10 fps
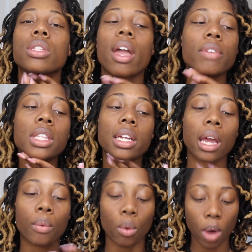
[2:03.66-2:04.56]
everything
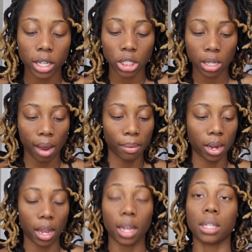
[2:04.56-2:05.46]
that we're watching
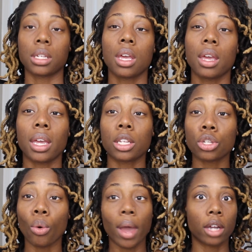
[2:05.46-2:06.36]
nowadays is
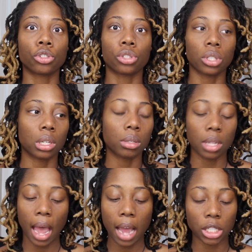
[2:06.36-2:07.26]
so extra.
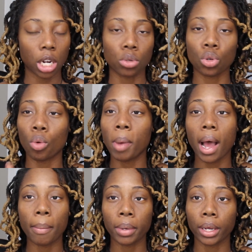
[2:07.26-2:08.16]
The eyeshadow is so
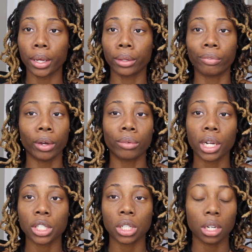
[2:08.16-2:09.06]
popping, the
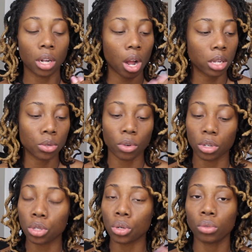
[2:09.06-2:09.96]
foundation and contour
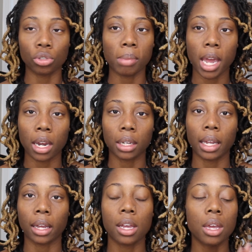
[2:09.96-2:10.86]
is so dramatic.
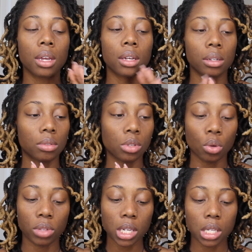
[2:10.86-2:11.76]
Like,
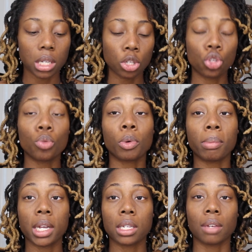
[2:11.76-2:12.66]
so this is a super
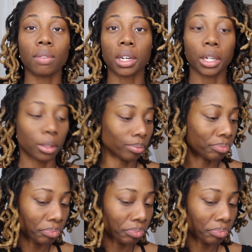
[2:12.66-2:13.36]
basic video.